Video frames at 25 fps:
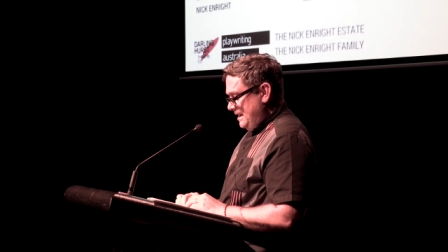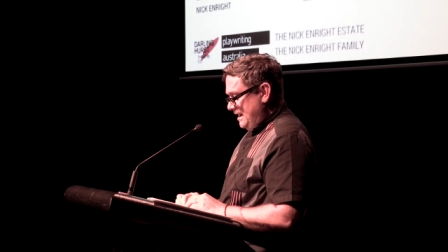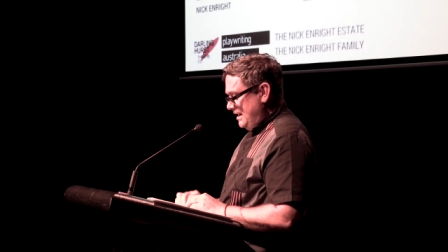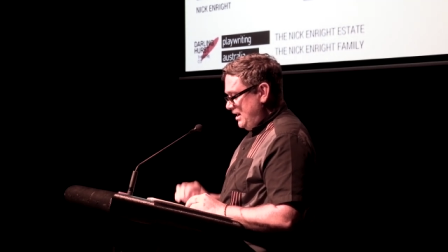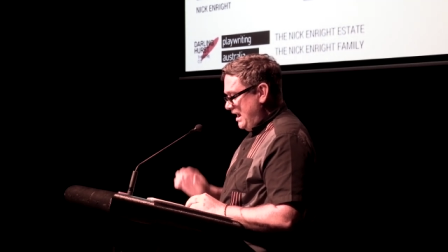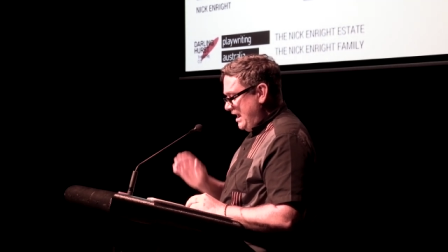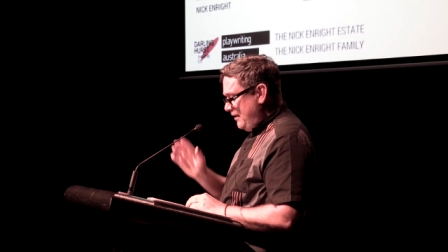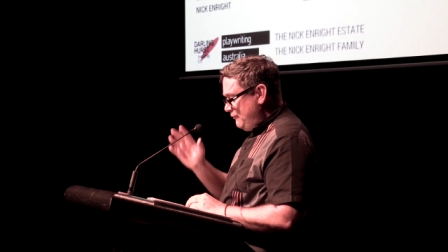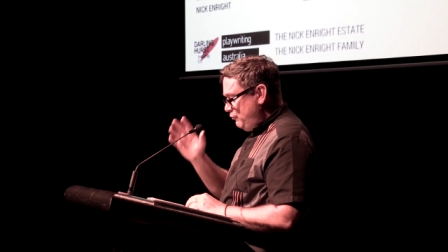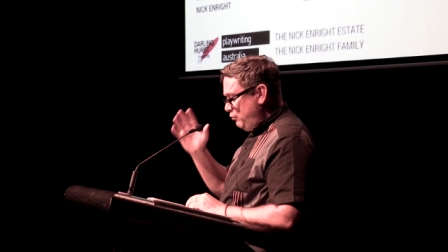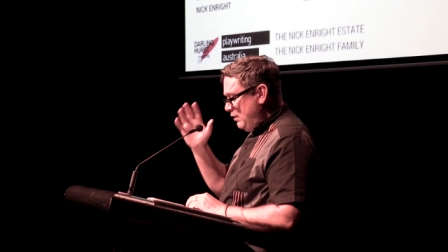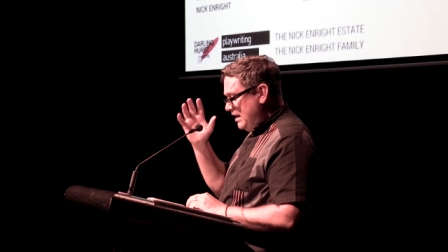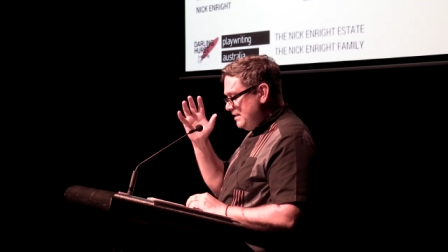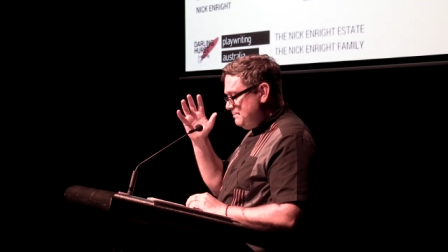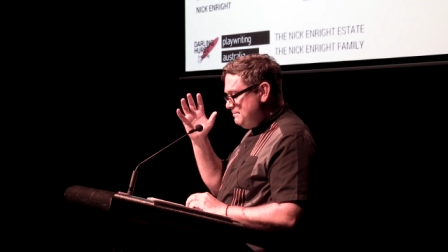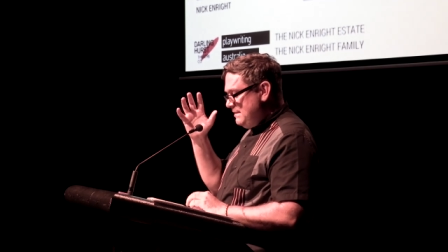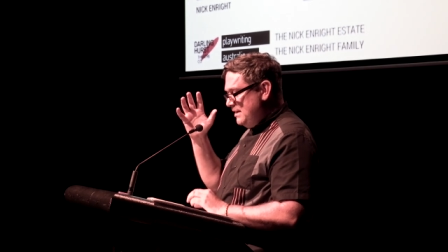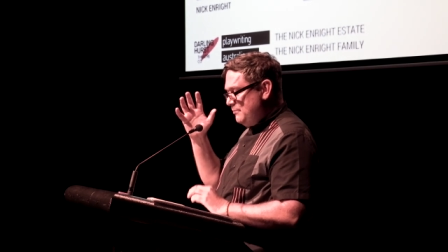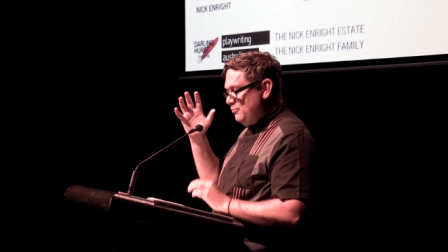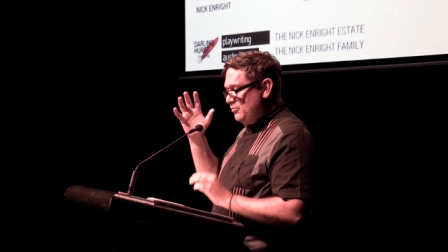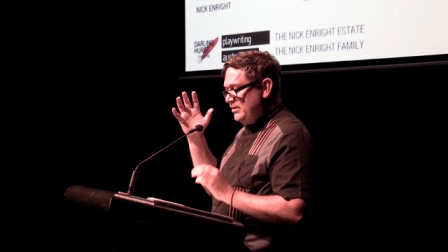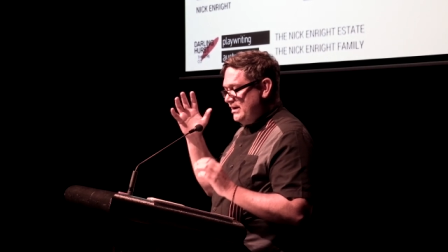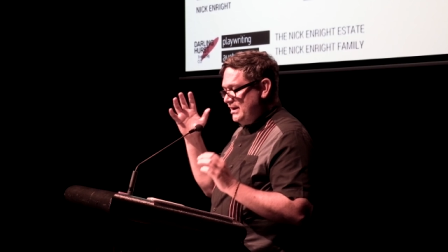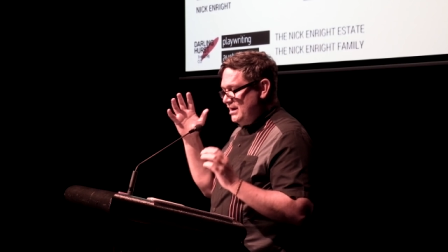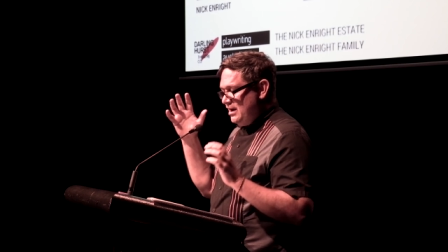And I have one
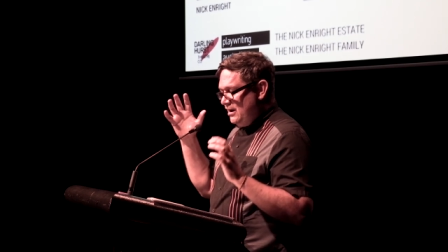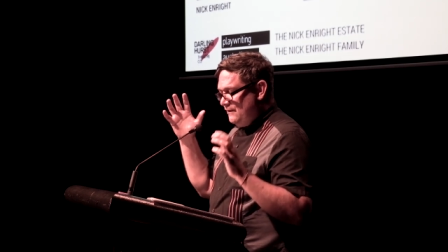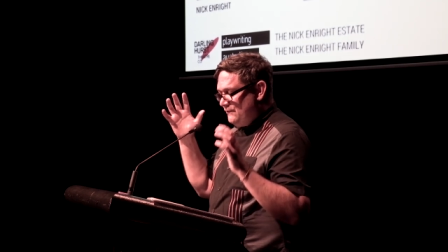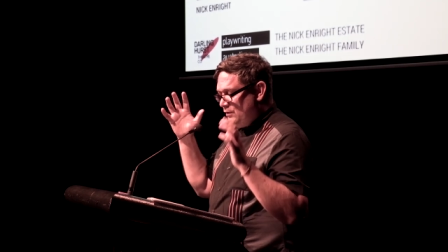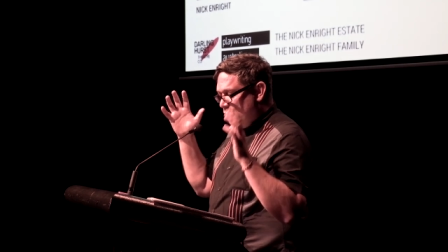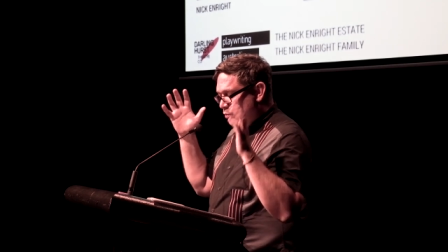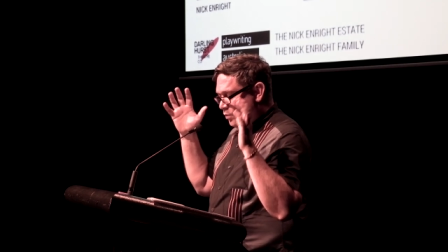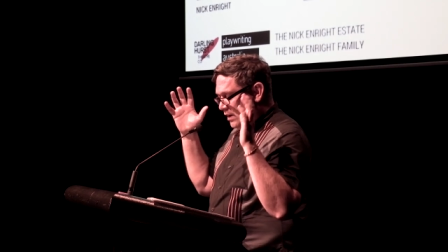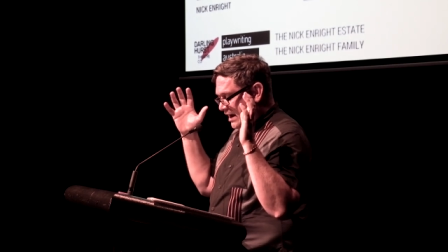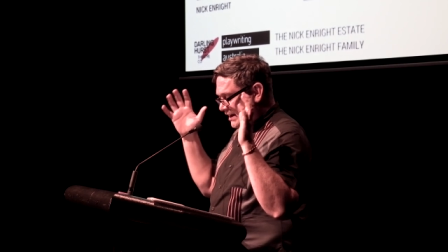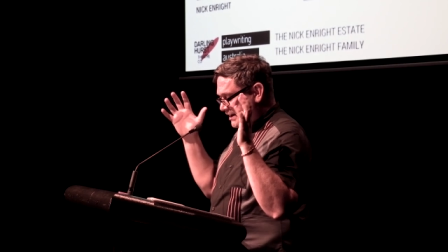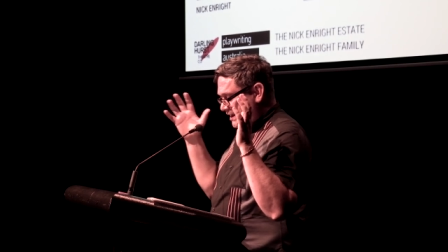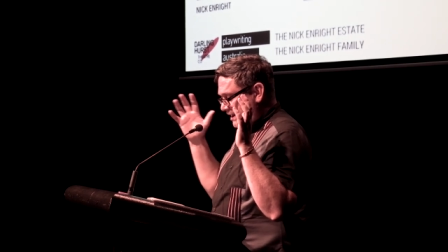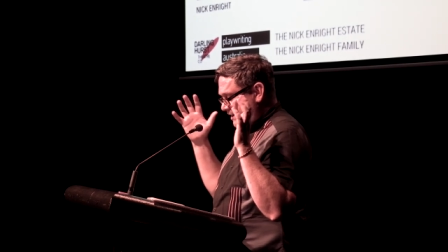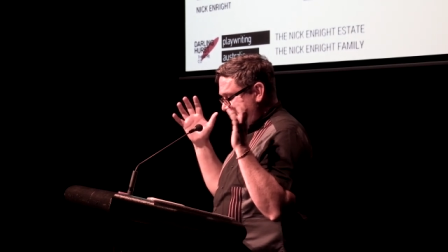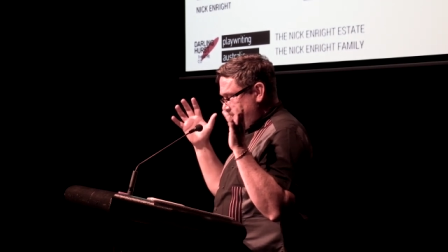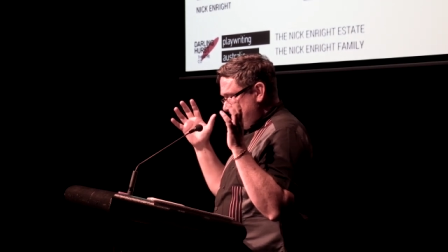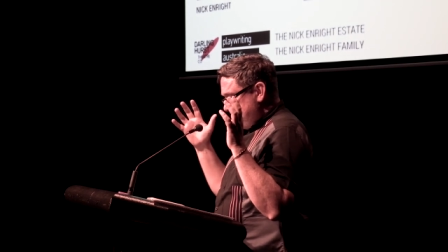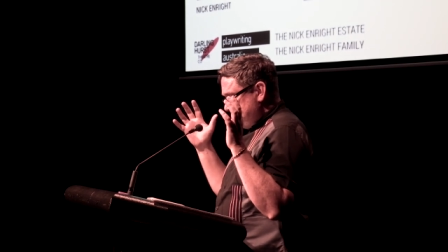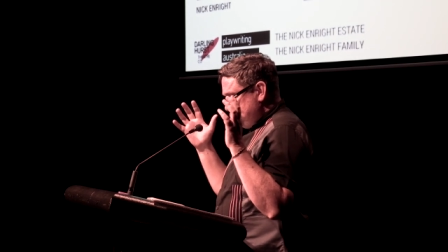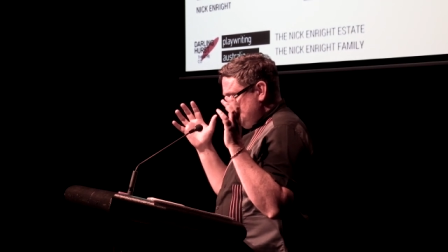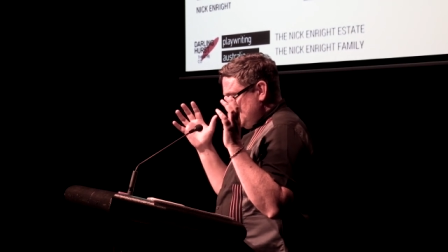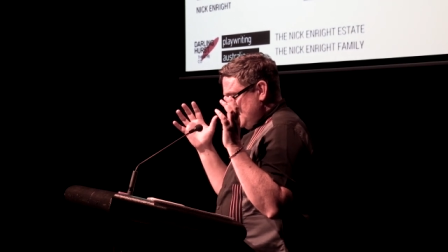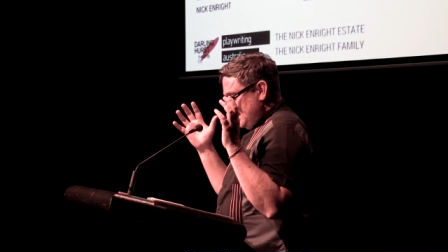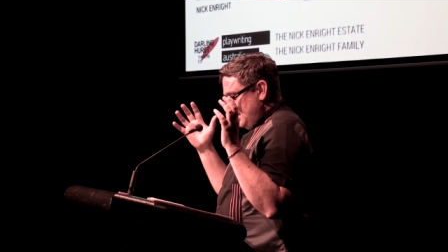memory of a wedding